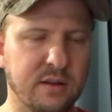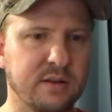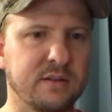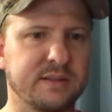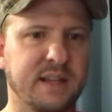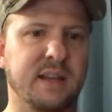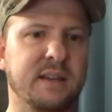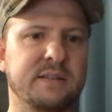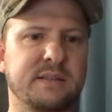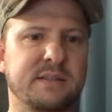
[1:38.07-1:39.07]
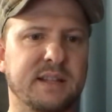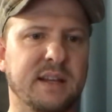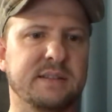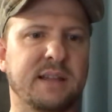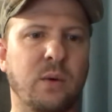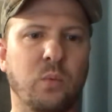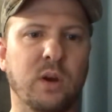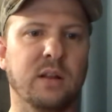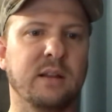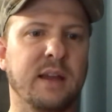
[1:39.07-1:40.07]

says that Will